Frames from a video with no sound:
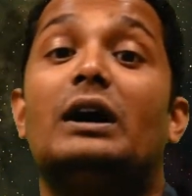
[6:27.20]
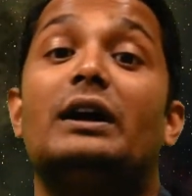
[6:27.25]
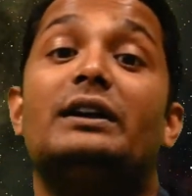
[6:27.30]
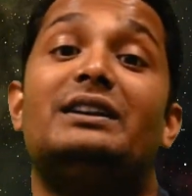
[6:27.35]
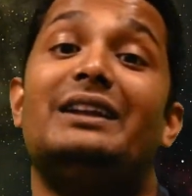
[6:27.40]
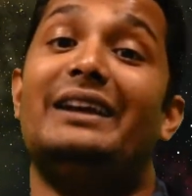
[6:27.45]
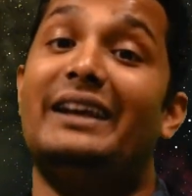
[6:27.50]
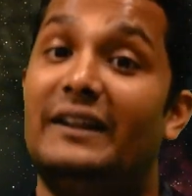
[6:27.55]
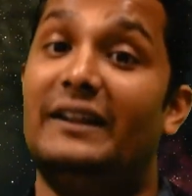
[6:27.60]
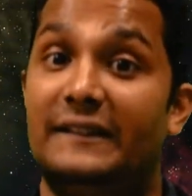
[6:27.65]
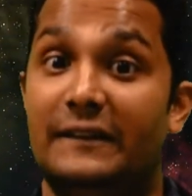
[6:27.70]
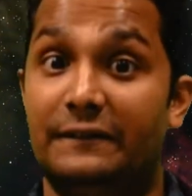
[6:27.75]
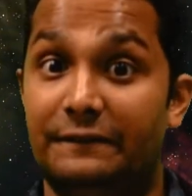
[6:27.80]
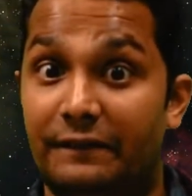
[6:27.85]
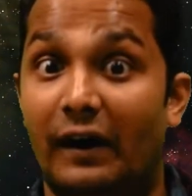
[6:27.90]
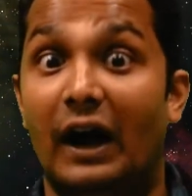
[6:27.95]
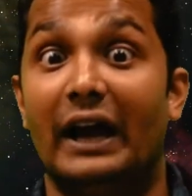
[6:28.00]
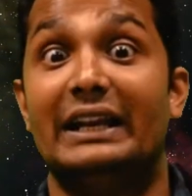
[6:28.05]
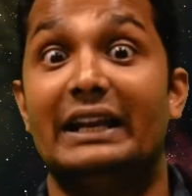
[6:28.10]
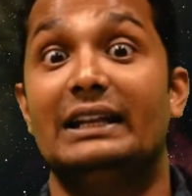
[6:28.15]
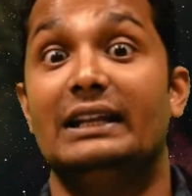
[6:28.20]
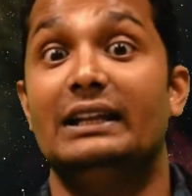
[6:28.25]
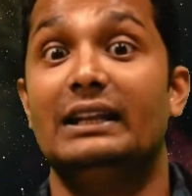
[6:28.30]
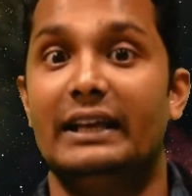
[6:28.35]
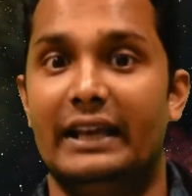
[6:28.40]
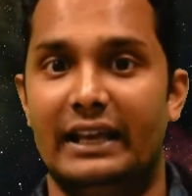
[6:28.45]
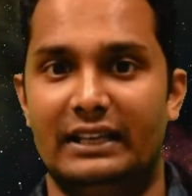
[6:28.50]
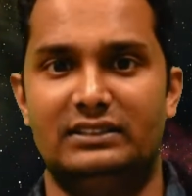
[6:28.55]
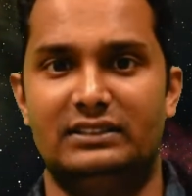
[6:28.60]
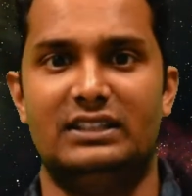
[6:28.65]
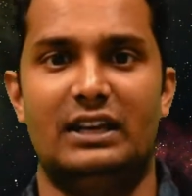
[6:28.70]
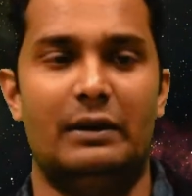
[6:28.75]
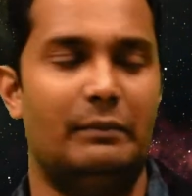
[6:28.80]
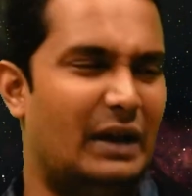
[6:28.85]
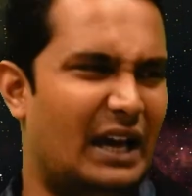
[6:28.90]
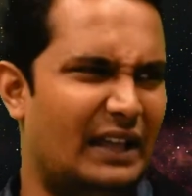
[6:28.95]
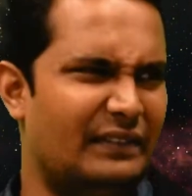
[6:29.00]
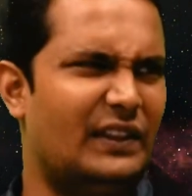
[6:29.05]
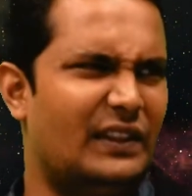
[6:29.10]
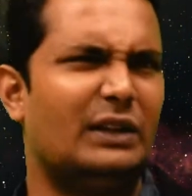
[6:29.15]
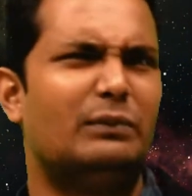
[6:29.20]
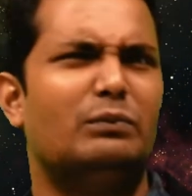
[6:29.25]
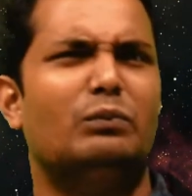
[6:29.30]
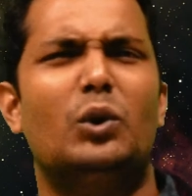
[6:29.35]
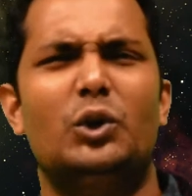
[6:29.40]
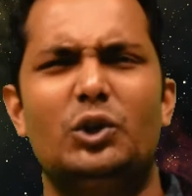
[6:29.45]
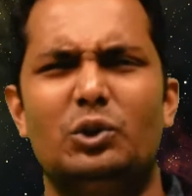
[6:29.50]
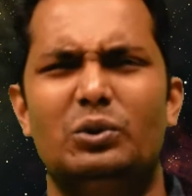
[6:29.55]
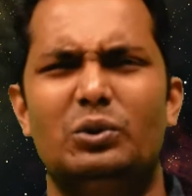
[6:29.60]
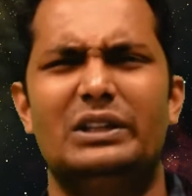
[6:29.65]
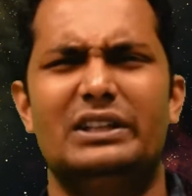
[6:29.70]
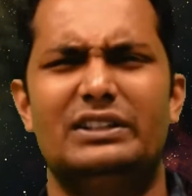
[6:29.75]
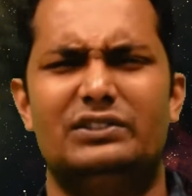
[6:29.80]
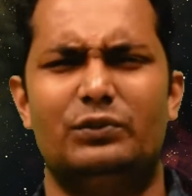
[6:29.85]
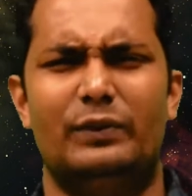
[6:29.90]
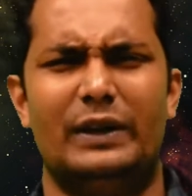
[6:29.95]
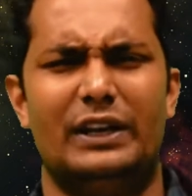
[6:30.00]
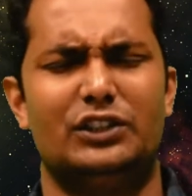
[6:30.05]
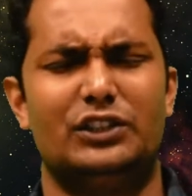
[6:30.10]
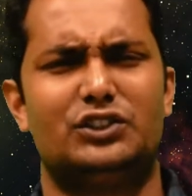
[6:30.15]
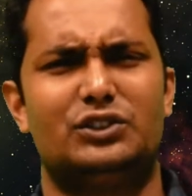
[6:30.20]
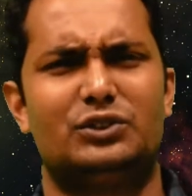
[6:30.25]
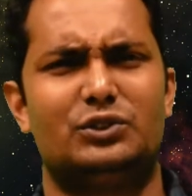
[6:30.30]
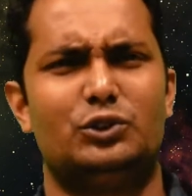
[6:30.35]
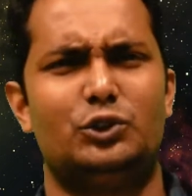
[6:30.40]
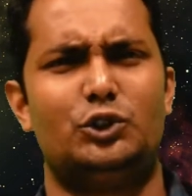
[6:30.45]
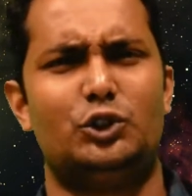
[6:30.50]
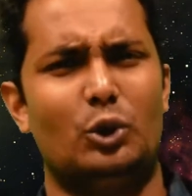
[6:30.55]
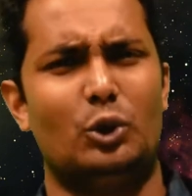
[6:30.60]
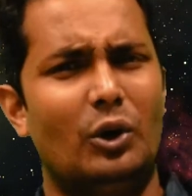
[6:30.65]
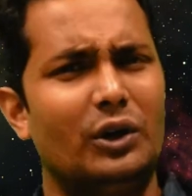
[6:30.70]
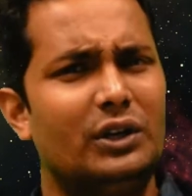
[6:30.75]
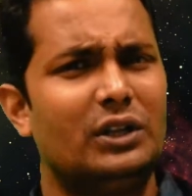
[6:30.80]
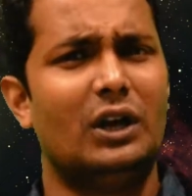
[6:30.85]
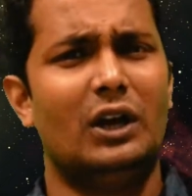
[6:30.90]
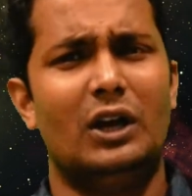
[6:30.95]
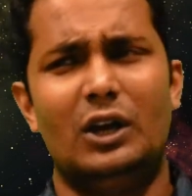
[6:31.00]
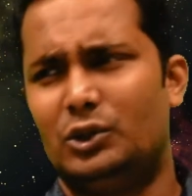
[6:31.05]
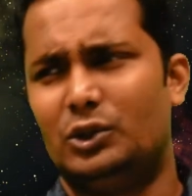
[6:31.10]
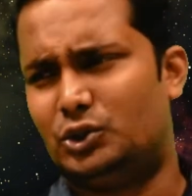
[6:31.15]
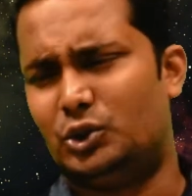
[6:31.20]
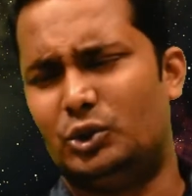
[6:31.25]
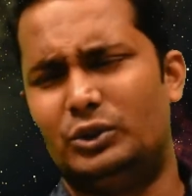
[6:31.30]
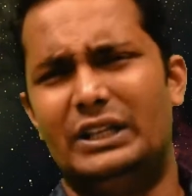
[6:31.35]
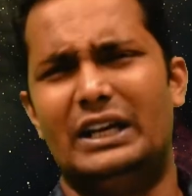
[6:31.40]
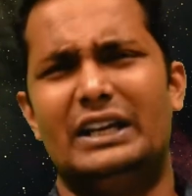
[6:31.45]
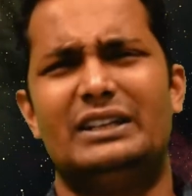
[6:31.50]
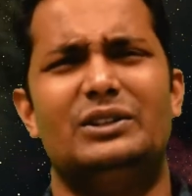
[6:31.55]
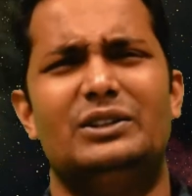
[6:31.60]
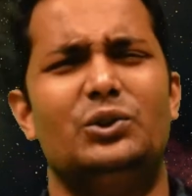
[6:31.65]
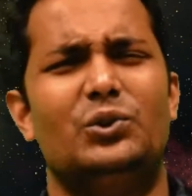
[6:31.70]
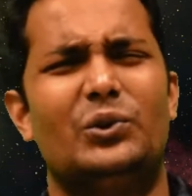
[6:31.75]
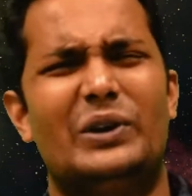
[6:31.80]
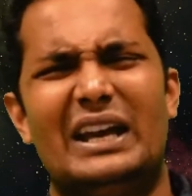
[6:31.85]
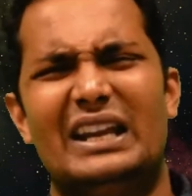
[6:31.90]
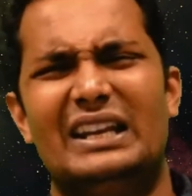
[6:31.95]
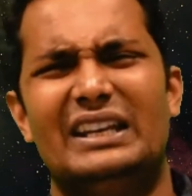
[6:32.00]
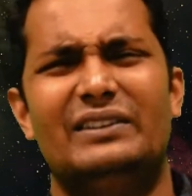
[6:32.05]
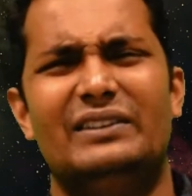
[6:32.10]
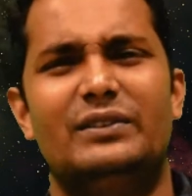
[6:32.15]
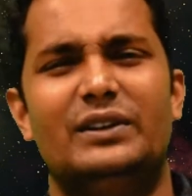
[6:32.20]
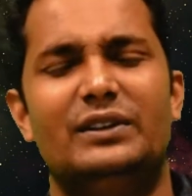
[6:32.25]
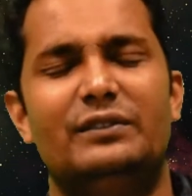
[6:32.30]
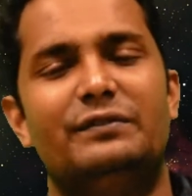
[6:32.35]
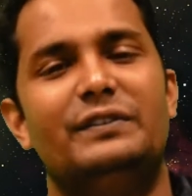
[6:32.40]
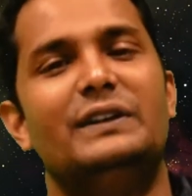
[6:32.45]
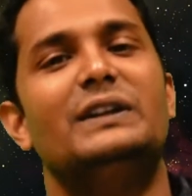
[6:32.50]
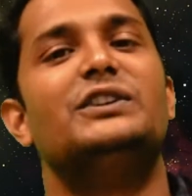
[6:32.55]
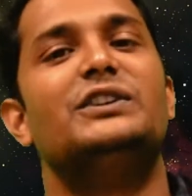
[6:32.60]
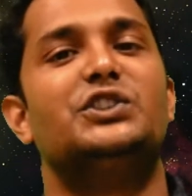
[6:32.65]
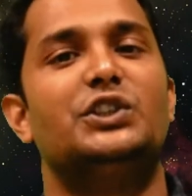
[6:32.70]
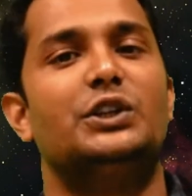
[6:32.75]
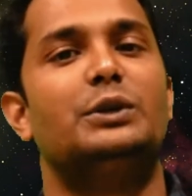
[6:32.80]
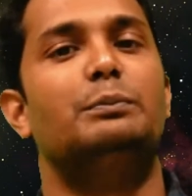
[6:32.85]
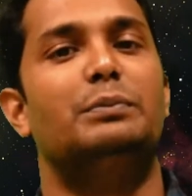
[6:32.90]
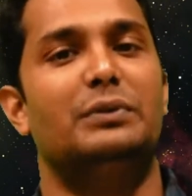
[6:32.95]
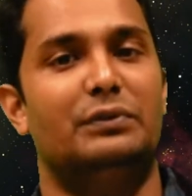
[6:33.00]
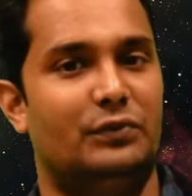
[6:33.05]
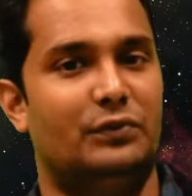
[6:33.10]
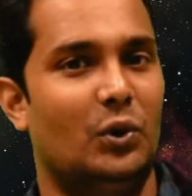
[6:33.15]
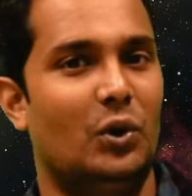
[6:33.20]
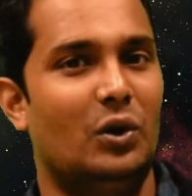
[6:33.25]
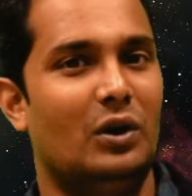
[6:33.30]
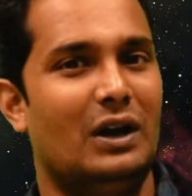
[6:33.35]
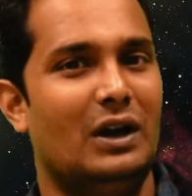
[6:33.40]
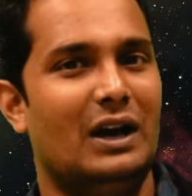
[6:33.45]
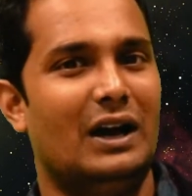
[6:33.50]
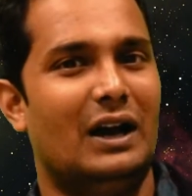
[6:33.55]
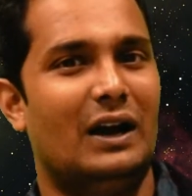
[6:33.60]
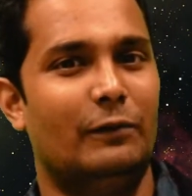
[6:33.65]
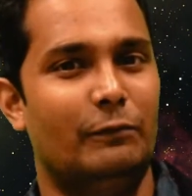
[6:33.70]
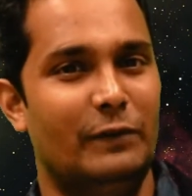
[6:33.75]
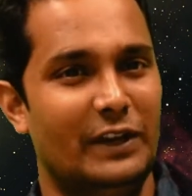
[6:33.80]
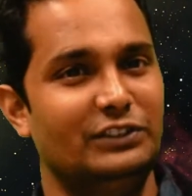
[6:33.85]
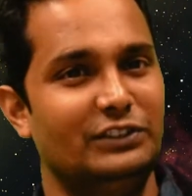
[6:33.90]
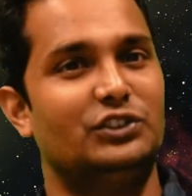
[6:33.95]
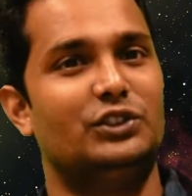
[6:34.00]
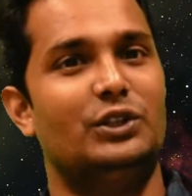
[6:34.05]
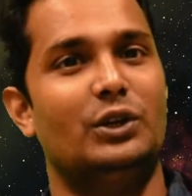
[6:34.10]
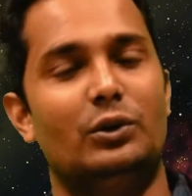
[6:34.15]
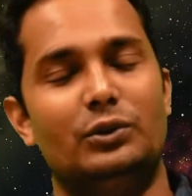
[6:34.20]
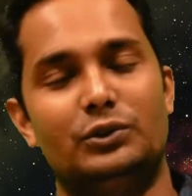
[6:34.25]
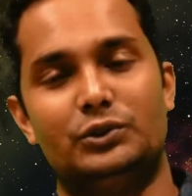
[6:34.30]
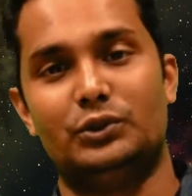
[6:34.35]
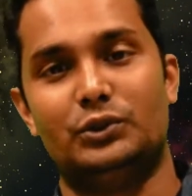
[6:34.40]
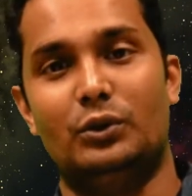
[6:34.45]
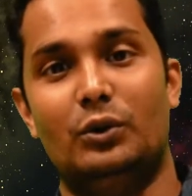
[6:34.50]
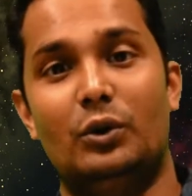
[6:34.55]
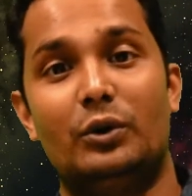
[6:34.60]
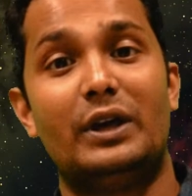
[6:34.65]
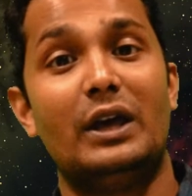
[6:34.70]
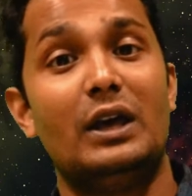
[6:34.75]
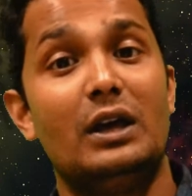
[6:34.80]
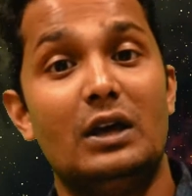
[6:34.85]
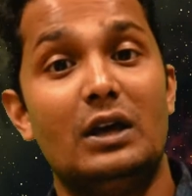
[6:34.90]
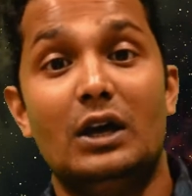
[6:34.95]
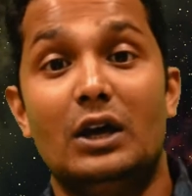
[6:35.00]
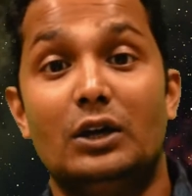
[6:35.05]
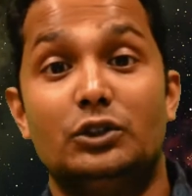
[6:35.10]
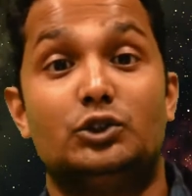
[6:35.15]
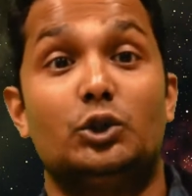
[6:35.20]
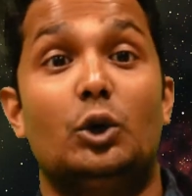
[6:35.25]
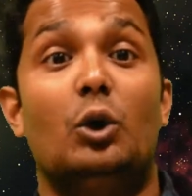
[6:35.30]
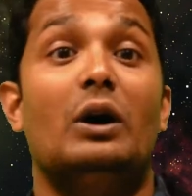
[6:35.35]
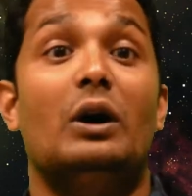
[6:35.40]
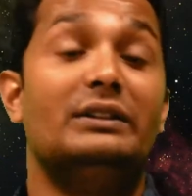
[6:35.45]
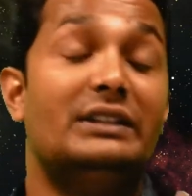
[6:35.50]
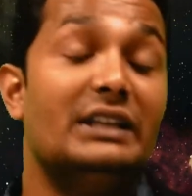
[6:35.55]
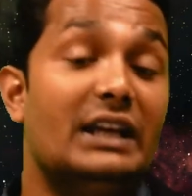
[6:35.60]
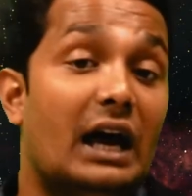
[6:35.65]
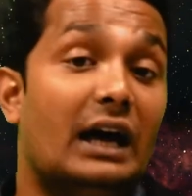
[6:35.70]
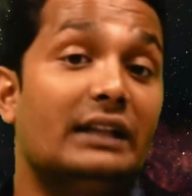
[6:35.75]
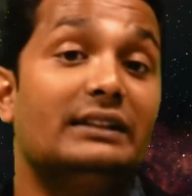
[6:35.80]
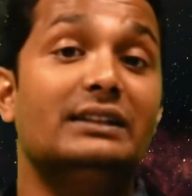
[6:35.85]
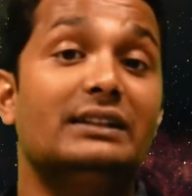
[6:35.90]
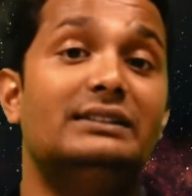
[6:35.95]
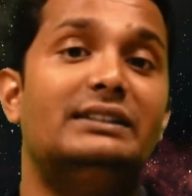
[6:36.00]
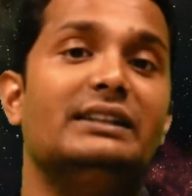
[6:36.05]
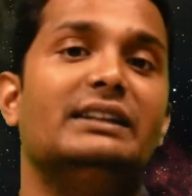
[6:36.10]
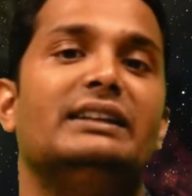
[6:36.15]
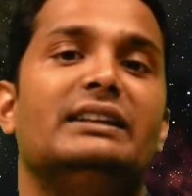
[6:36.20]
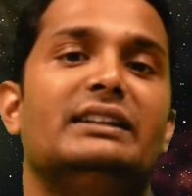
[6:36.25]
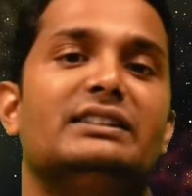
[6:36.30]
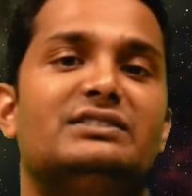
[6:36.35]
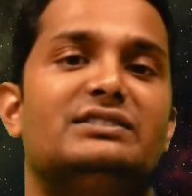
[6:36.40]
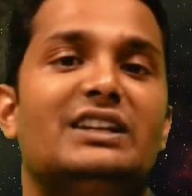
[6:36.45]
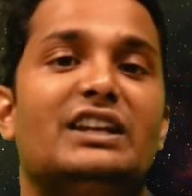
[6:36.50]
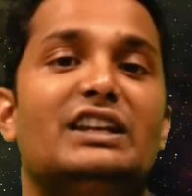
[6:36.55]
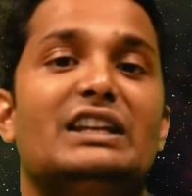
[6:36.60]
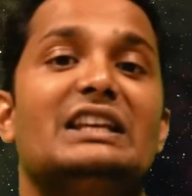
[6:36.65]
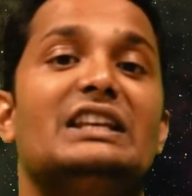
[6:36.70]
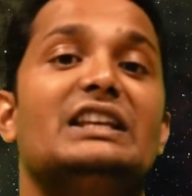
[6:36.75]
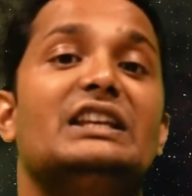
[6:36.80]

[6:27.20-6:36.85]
take the final exam. And that module is very short, so that you can even finish it before Wednesday also. Okay. So the other thing is that